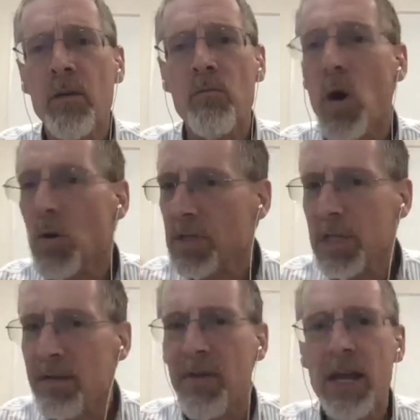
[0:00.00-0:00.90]
Most
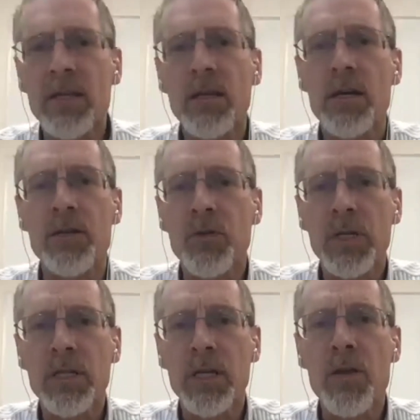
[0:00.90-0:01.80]
advanced
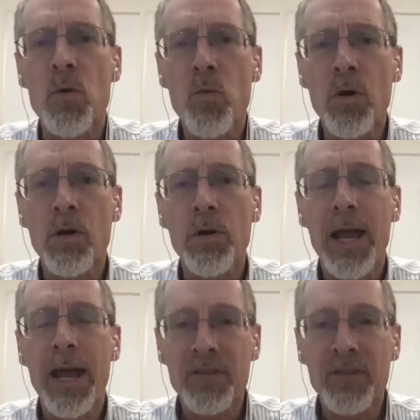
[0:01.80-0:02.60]
countries in the world have